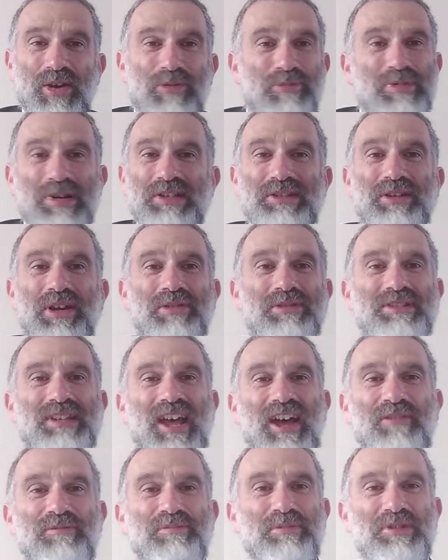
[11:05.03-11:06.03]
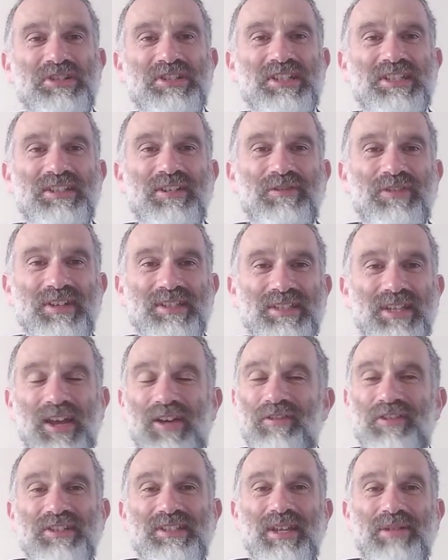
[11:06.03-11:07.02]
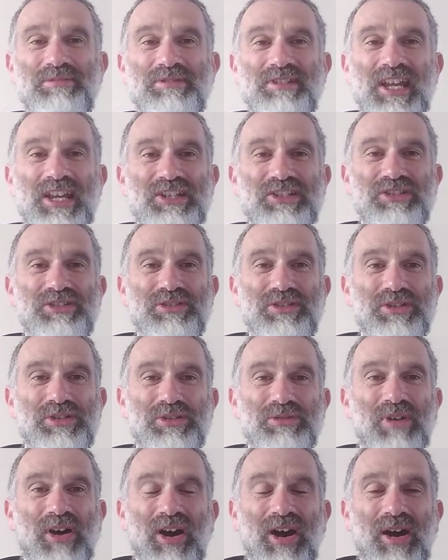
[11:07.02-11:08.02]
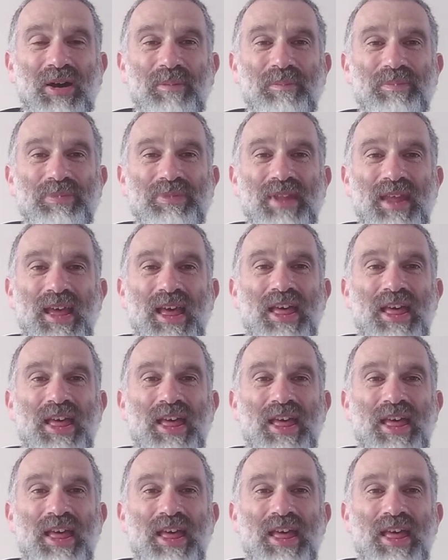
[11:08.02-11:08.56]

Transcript: we don't have much of a temptation to do harm.